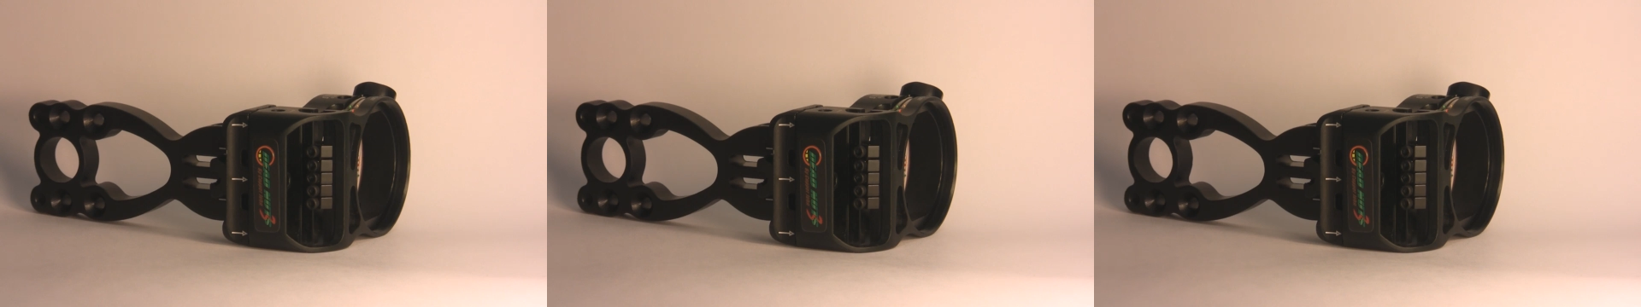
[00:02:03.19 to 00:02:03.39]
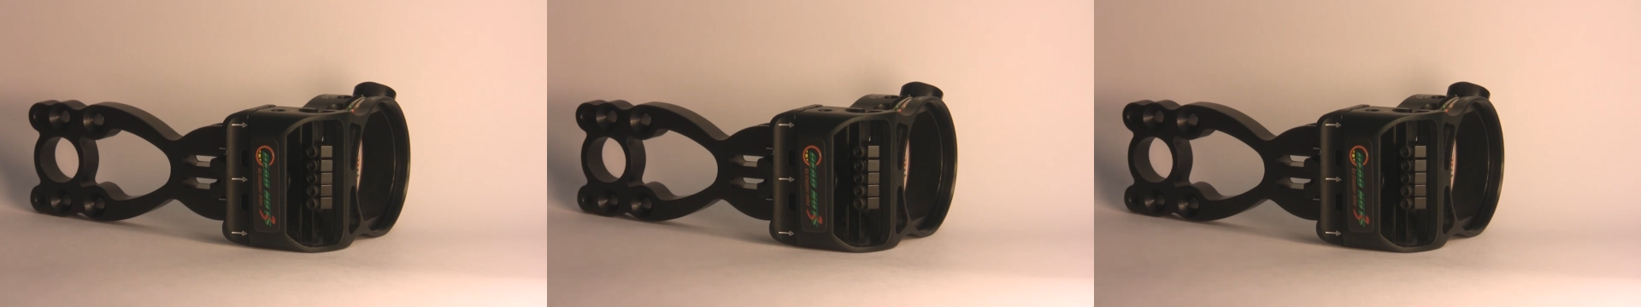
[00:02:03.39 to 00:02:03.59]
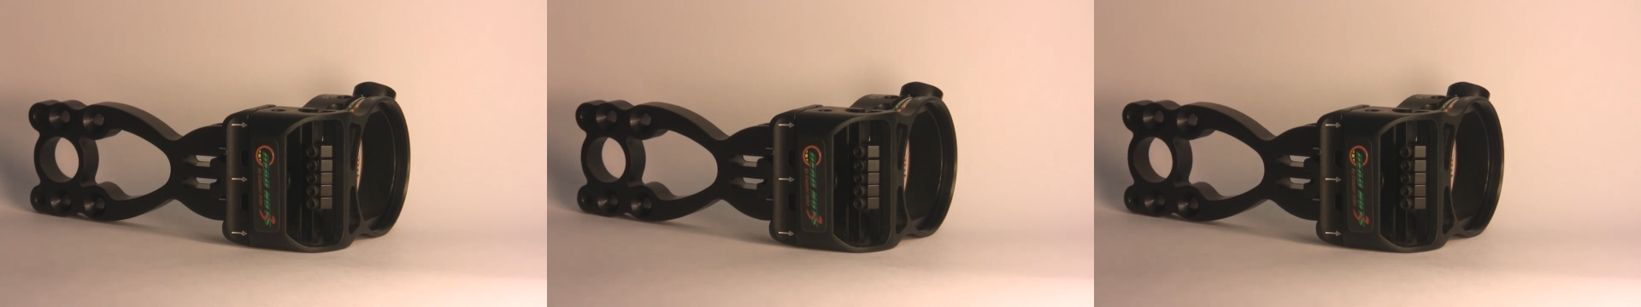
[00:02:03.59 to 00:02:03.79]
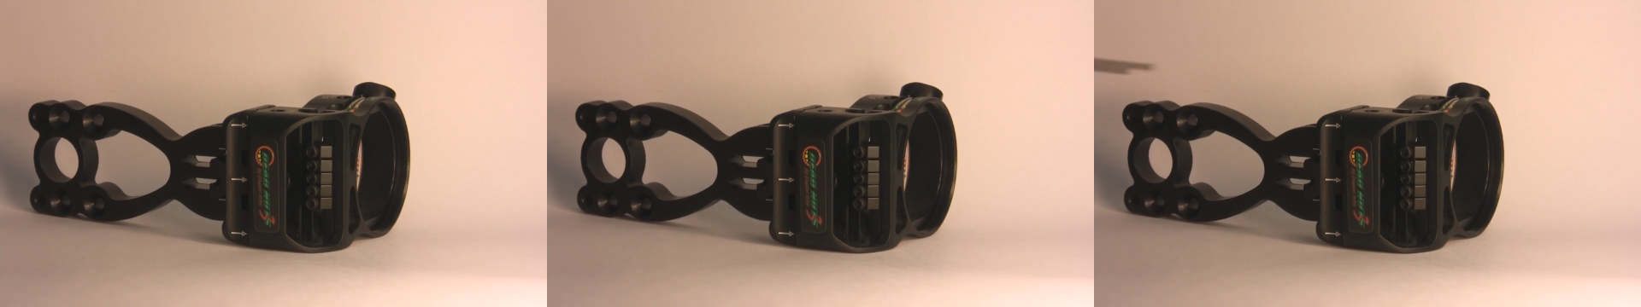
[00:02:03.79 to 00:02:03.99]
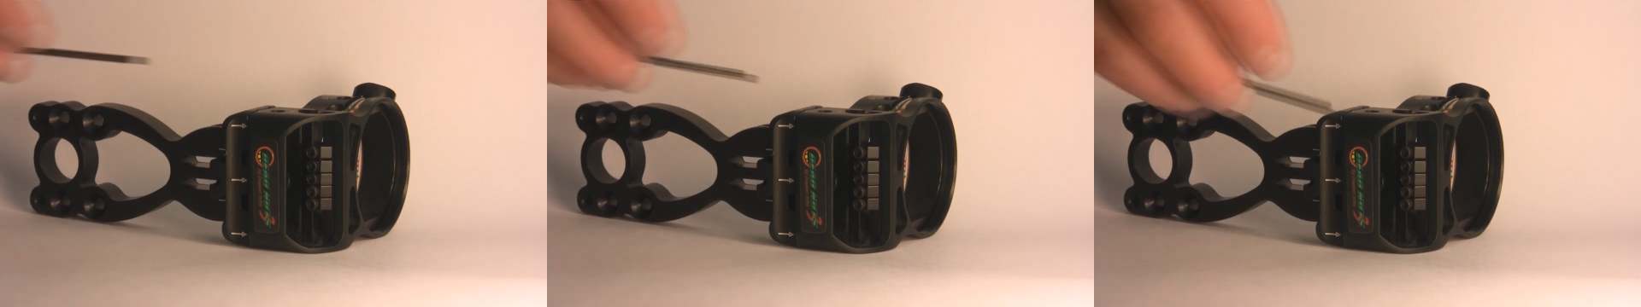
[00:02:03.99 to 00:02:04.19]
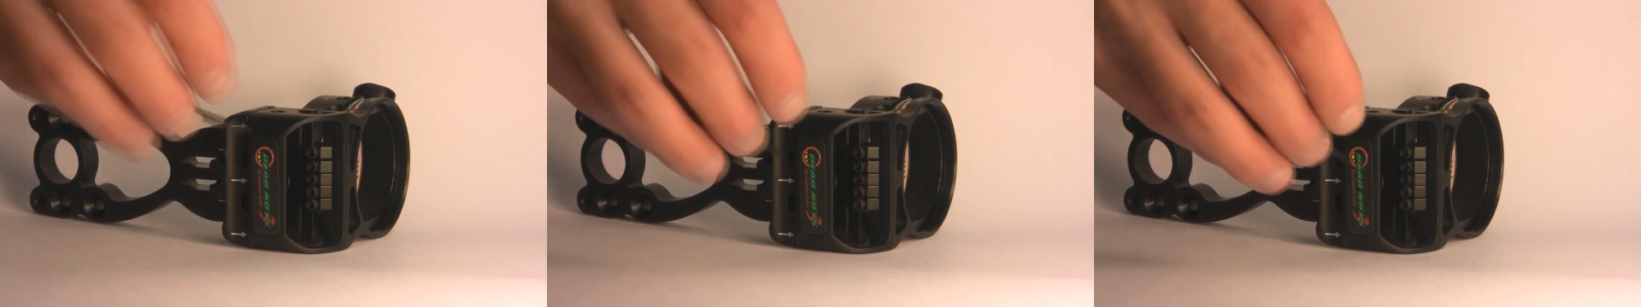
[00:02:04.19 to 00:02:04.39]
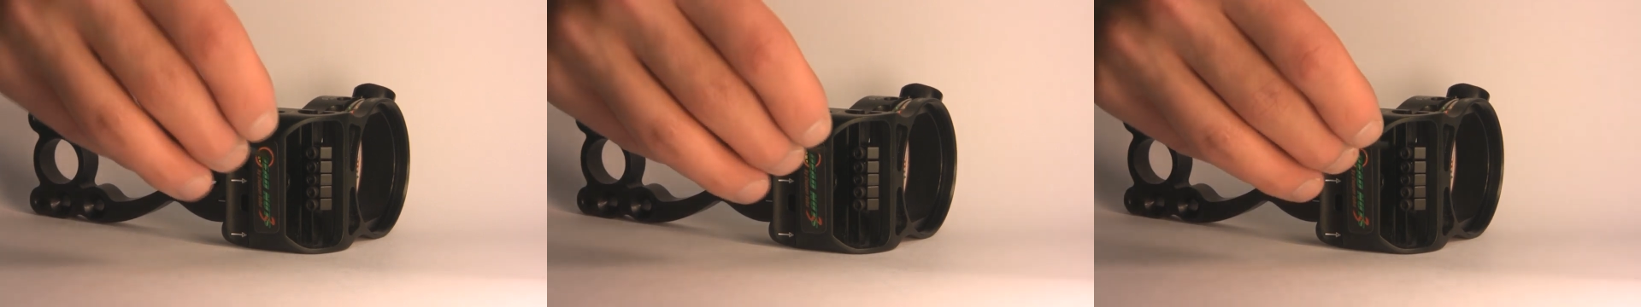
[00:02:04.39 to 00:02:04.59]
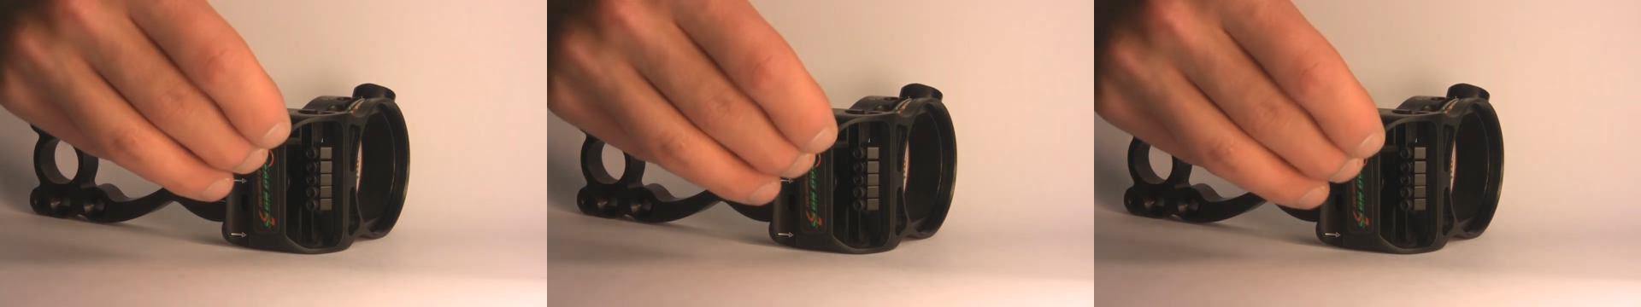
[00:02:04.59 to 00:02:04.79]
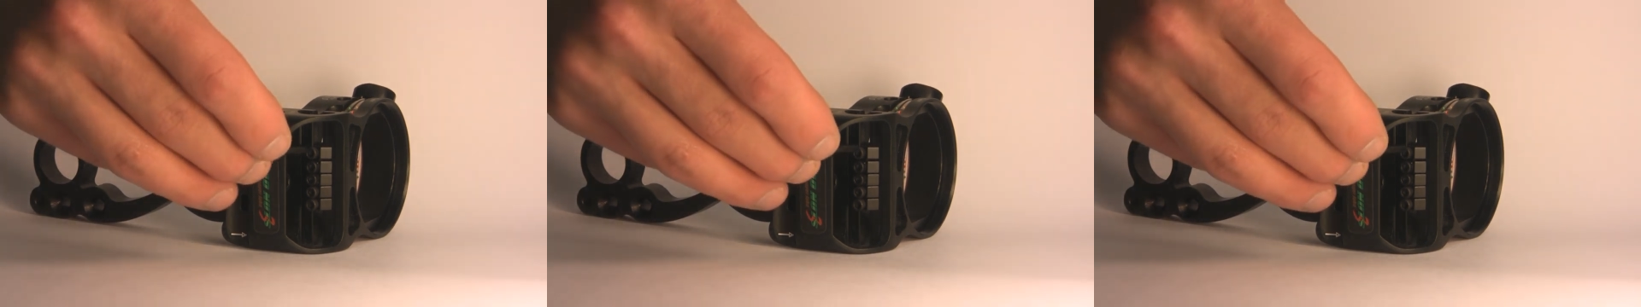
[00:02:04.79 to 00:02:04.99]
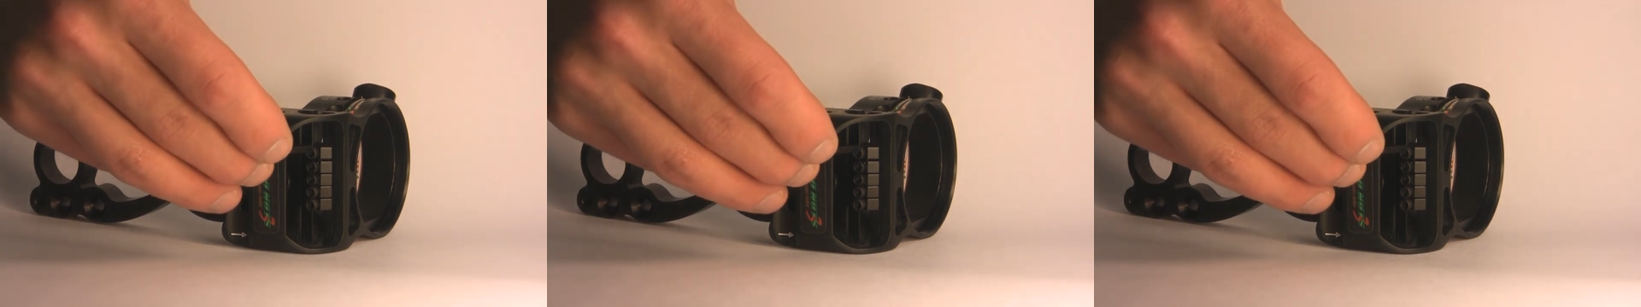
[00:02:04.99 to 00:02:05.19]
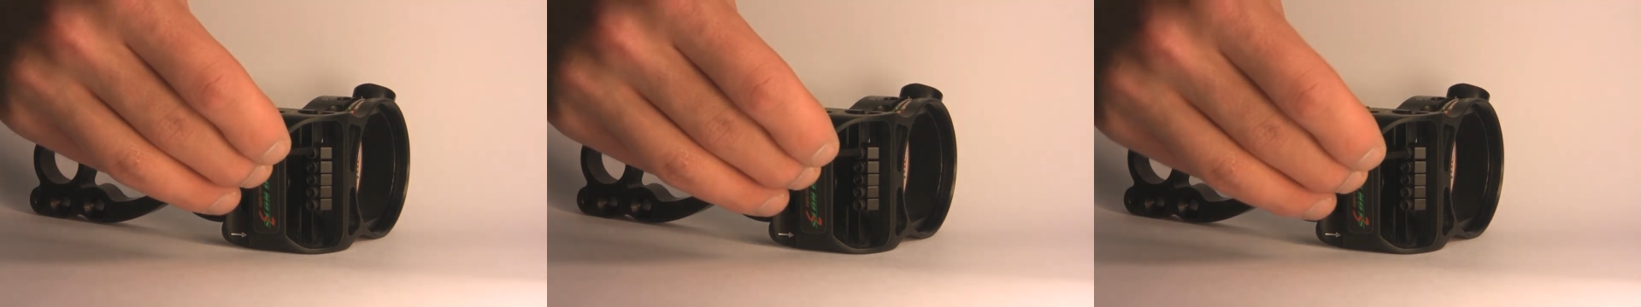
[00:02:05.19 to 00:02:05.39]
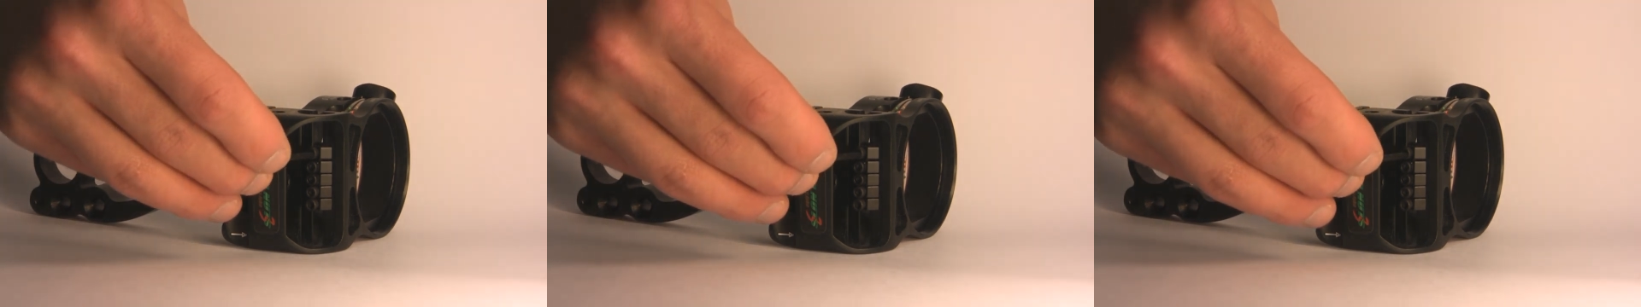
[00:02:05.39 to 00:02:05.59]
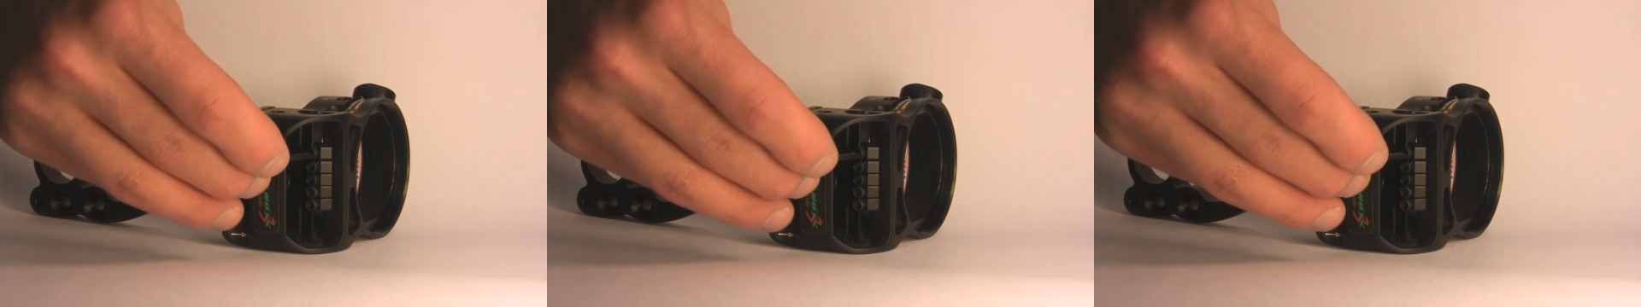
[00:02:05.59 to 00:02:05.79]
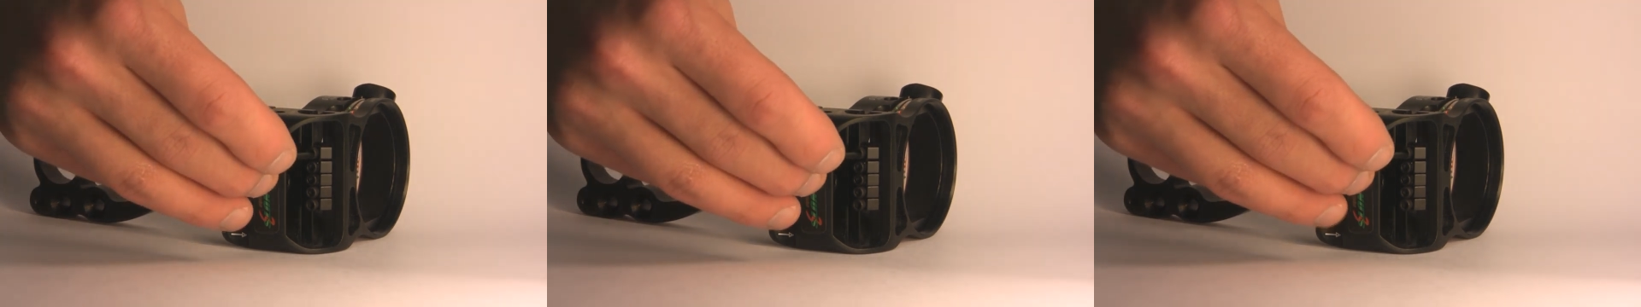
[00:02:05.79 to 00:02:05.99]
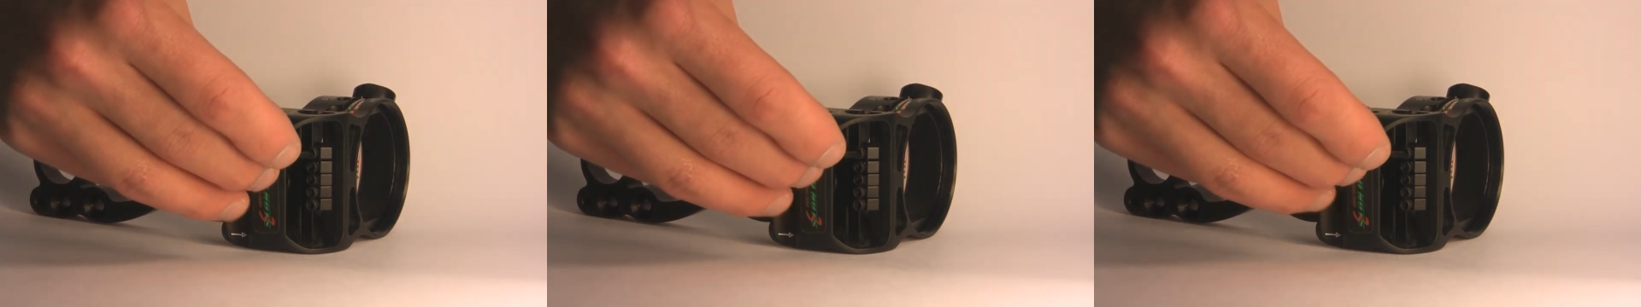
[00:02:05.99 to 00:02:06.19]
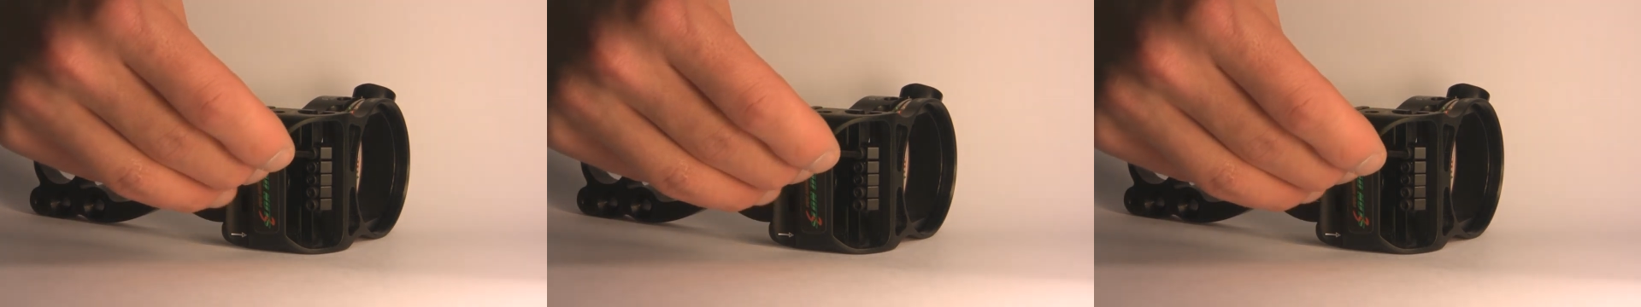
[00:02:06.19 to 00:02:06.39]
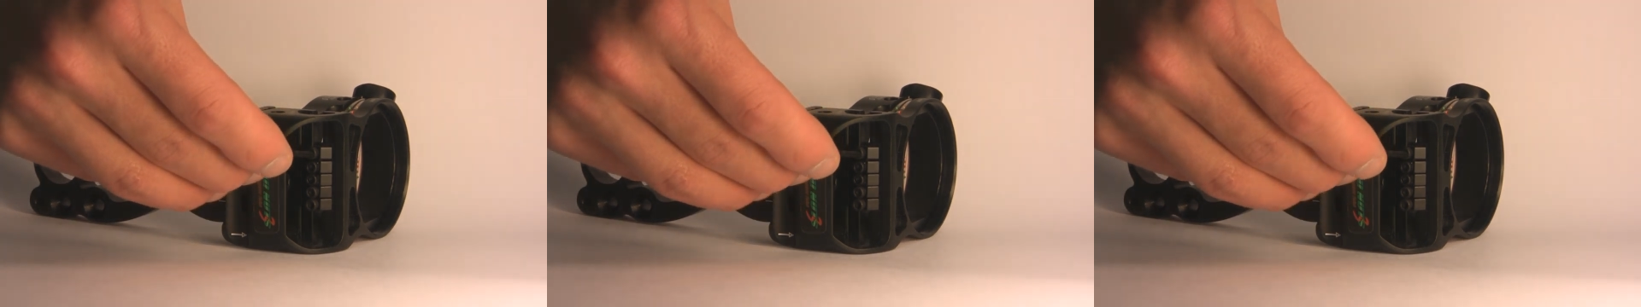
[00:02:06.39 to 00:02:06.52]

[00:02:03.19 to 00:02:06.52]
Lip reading: (no speaker visible)